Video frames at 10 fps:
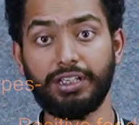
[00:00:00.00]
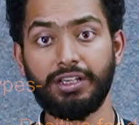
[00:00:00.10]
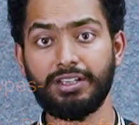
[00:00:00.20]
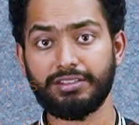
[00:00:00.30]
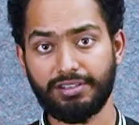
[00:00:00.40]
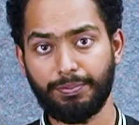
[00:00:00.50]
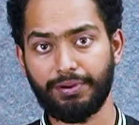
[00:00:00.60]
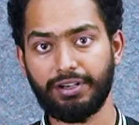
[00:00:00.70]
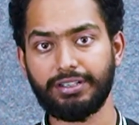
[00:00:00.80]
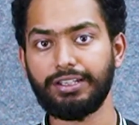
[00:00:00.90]

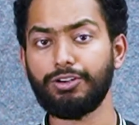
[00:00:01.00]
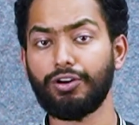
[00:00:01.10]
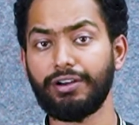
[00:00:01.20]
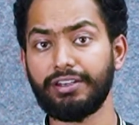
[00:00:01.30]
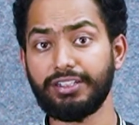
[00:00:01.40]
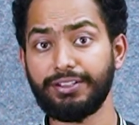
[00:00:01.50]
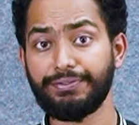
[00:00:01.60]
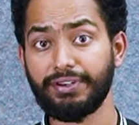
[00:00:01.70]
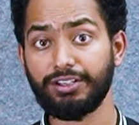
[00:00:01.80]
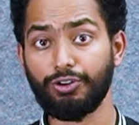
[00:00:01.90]
separately or in
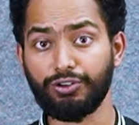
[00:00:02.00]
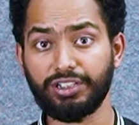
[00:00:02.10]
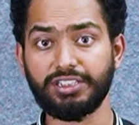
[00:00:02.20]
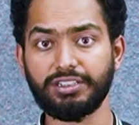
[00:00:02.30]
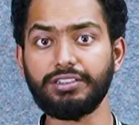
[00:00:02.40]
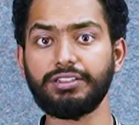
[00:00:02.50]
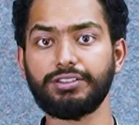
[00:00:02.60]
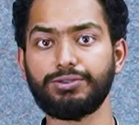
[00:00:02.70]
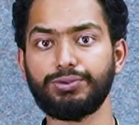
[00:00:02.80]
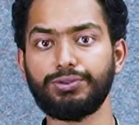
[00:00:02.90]
different occasion
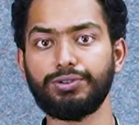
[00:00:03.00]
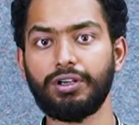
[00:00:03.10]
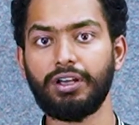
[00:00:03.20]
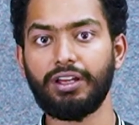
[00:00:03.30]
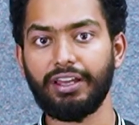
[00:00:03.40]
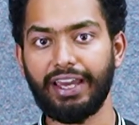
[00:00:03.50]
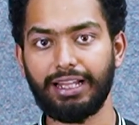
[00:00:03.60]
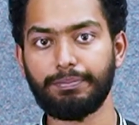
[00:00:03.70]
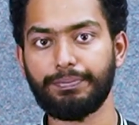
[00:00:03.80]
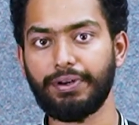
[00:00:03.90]
to
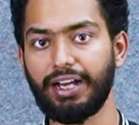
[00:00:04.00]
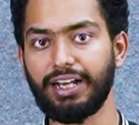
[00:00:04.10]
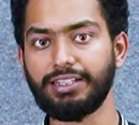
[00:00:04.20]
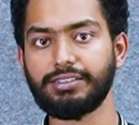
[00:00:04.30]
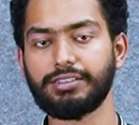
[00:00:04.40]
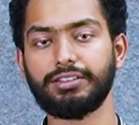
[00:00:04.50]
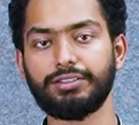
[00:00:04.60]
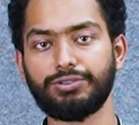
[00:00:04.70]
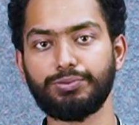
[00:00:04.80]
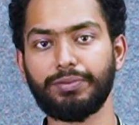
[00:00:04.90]
help us
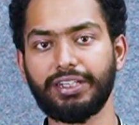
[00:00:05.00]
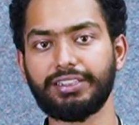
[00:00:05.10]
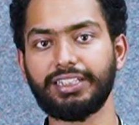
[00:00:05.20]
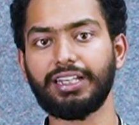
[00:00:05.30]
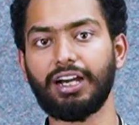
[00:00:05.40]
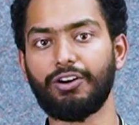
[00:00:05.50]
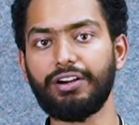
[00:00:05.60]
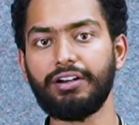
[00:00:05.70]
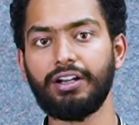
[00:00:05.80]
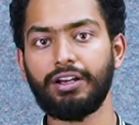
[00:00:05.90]
to maintain
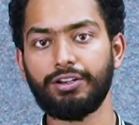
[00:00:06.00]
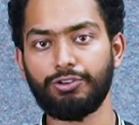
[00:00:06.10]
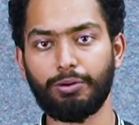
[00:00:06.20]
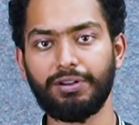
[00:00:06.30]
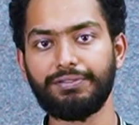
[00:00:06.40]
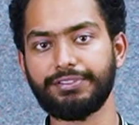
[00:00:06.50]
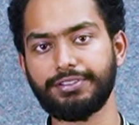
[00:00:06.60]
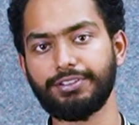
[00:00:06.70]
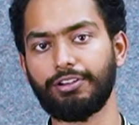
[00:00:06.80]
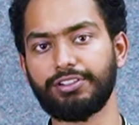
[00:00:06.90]
our normal
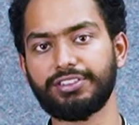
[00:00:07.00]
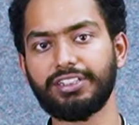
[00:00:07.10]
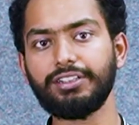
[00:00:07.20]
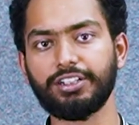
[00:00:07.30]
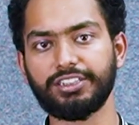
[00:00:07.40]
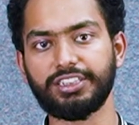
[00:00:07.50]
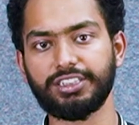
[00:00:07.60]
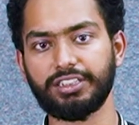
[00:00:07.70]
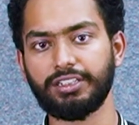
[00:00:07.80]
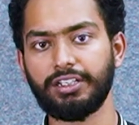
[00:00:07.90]
physiological
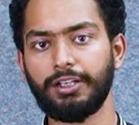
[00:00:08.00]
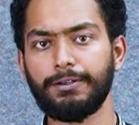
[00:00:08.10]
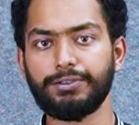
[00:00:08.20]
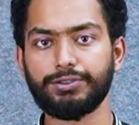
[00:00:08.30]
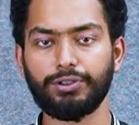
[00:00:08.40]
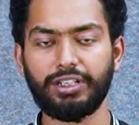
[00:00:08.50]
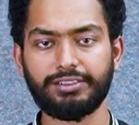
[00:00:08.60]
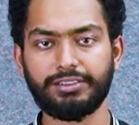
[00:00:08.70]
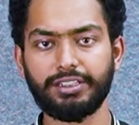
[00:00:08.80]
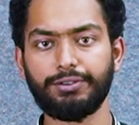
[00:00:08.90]
condition. So let's
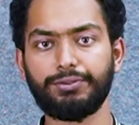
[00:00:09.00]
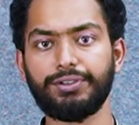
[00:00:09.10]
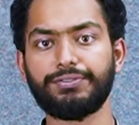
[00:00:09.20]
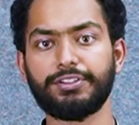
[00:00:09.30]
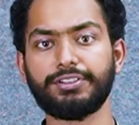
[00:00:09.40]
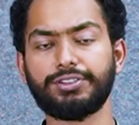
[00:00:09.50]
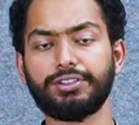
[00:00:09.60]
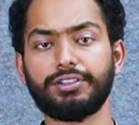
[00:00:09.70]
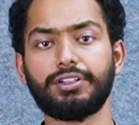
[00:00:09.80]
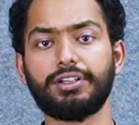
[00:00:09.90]
say we first
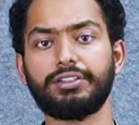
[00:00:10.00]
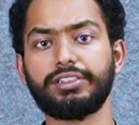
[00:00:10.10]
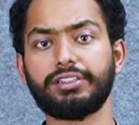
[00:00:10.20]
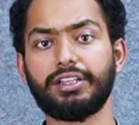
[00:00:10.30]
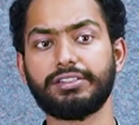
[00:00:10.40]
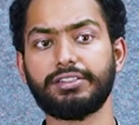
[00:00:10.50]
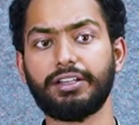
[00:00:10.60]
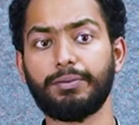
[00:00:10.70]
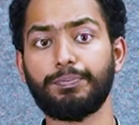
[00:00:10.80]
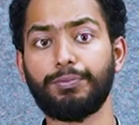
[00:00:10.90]
discuss
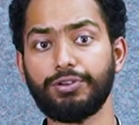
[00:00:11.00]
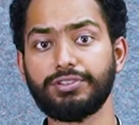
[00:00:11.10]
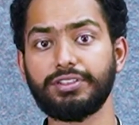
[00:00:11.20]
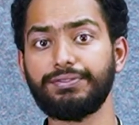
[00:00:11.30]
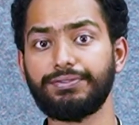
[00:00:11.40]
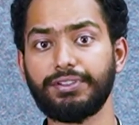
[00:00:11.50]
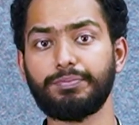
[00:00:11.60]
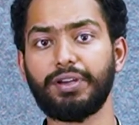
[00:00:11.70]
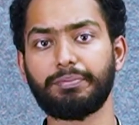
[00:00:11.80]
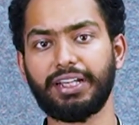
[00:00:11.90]
the positive
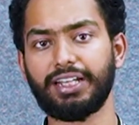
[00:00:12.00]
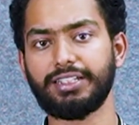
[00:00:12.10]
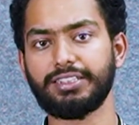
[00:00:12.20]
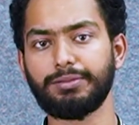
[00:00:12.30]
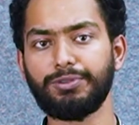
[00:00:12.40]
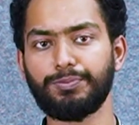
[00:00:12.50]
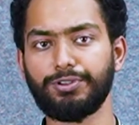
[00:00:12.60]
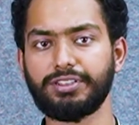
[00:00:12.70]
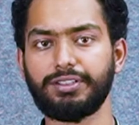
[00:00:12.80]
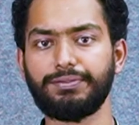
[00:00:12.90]
feedback mechanism or
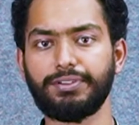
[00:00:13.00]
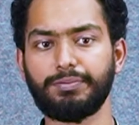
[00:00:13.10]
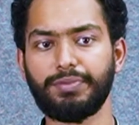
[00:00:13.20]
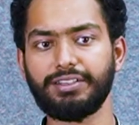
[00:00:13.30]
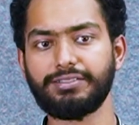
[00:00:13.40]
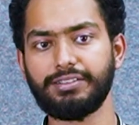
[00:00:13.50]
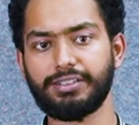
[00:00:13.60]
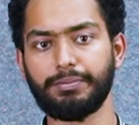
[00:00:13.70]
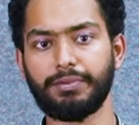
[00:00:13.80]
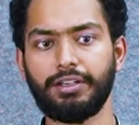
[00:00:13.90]
positive feedback
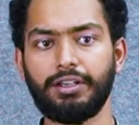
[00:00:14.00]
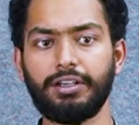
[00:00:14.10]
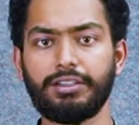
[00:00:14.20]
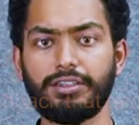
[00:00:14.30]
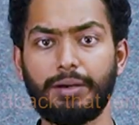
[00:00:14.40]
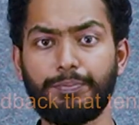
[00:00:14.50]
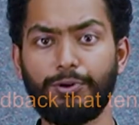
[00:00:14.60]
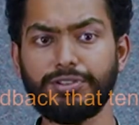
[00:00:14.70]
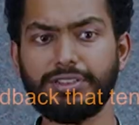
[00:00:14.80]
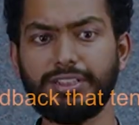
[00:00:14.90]
system. The positive